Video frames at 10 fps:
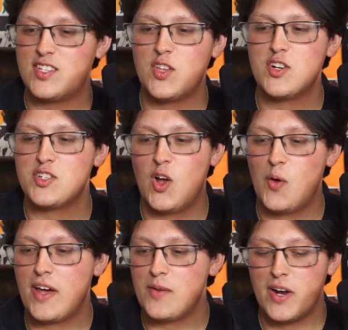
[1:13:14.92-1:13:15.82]
to there's there. No amount
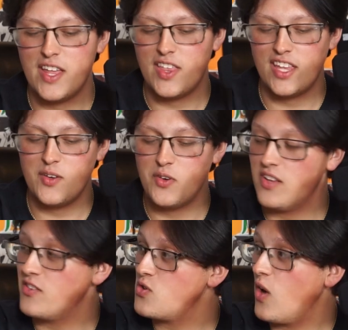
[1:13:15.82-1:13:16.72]
of money that you would even
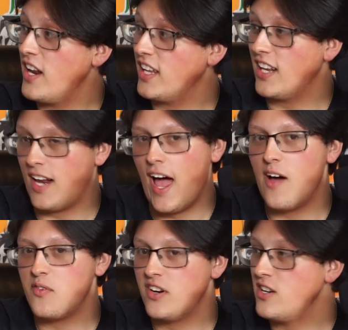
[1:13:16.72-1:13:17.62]
try to get half
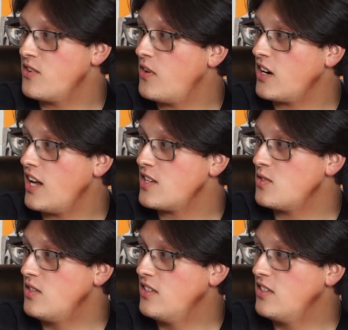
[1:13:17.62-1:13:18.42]
it in your fucking asshole.